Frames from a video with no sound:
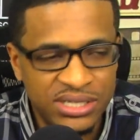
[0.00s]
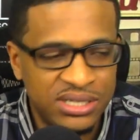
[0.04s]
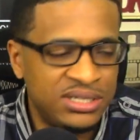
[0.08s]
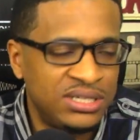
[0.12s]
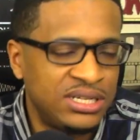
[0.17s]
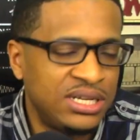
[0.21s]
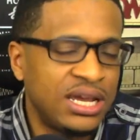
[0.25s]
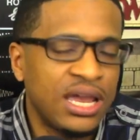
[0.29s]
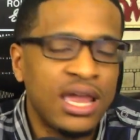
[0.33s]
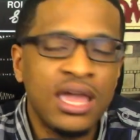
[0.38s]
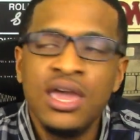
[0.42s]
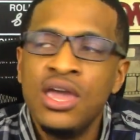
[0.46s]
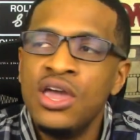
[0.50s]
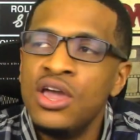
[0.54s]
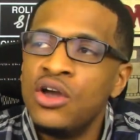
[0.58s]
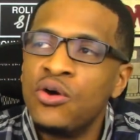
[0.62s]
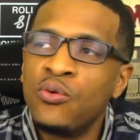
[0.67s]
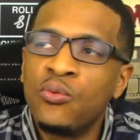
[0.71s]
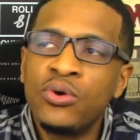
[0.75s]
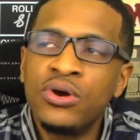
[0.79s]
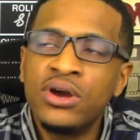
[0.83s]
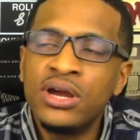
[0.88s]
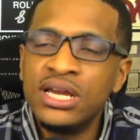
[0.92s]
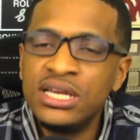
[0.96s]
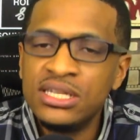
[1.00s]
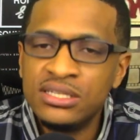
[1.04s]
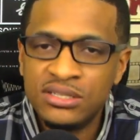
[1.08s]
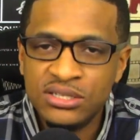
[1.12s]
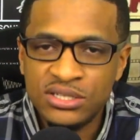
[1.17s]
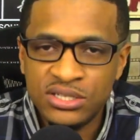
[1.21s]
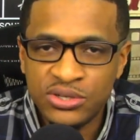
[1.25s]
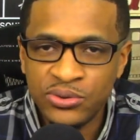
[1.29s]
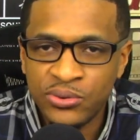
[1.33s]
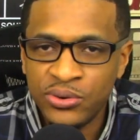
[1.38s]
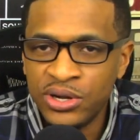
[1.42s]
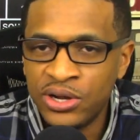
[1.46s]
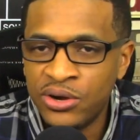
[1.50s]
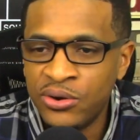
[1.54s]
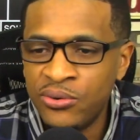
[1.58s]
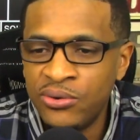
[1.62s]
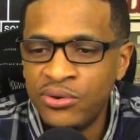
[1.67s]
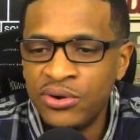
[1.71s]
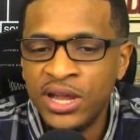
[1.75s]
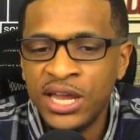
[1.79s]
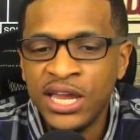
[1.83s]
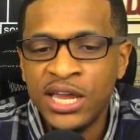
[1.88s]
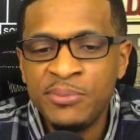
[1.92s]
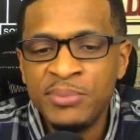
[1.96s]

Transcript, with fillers: I'm like, where is the story going?